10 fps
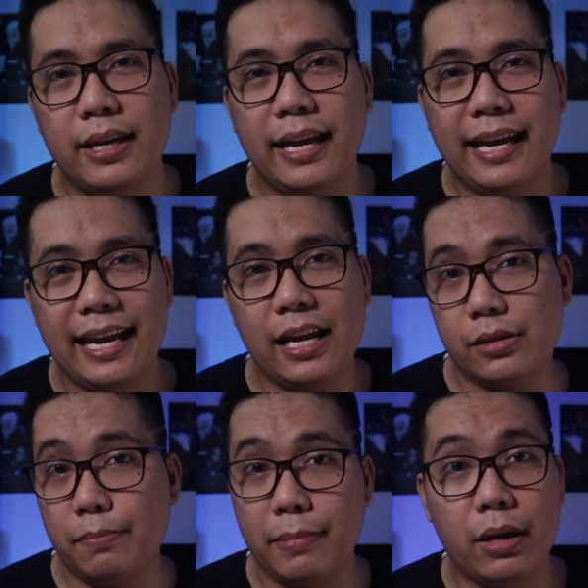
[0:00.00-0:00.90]
It has a
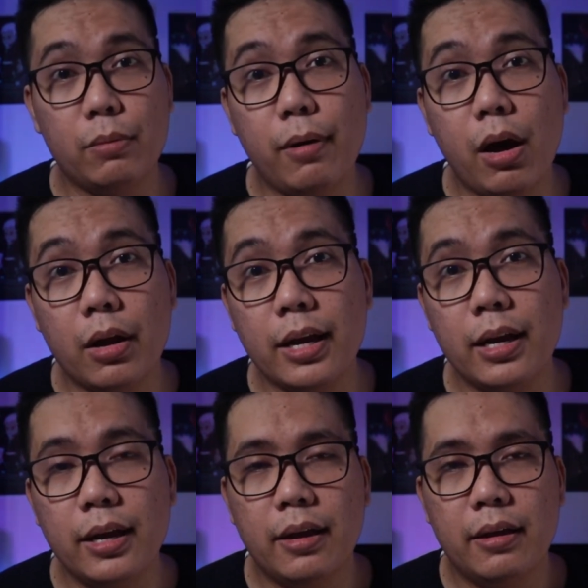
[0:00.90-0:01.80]
metal body,
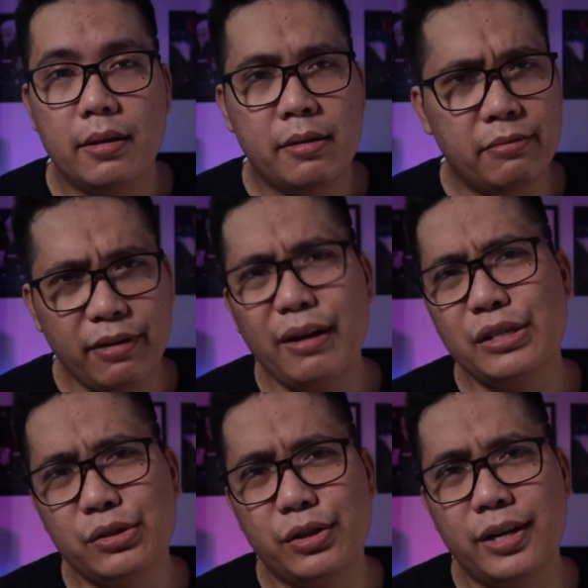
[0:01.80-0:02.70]
very
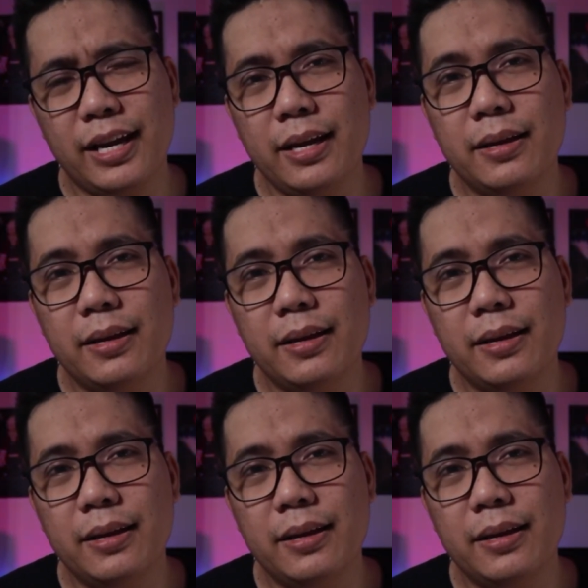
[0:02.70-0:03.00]
sturdy,